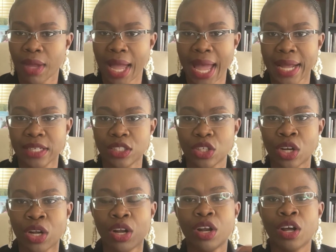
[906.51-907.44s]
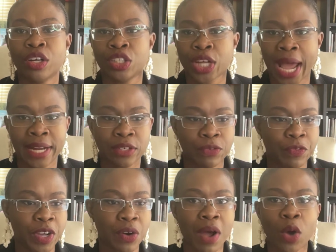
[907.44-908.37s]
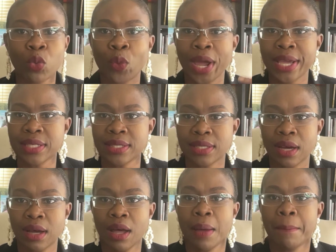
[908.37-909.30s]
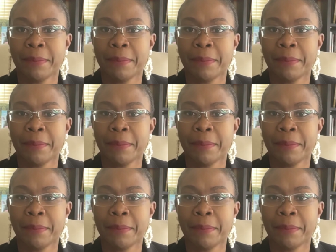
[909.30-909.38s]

And figure out ways to